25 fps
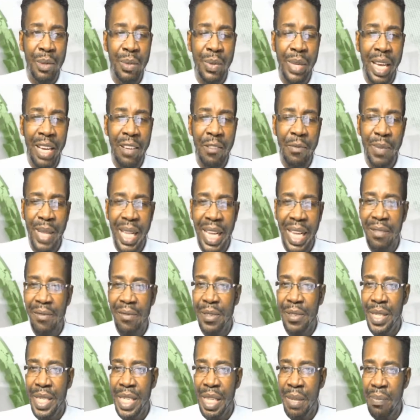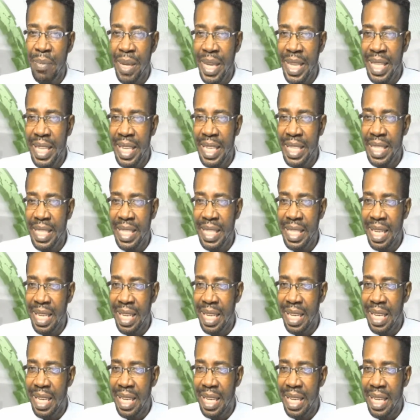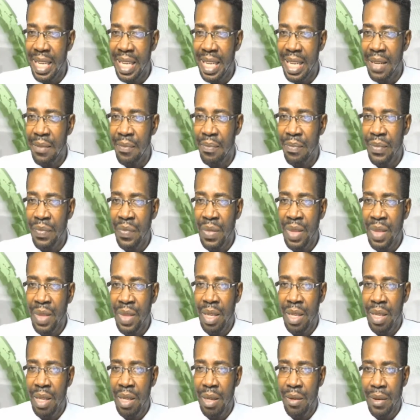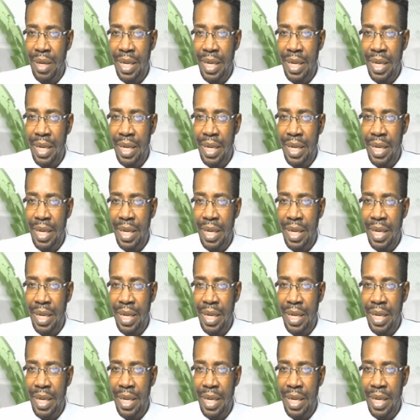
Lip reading: planned for Independence Day. Right?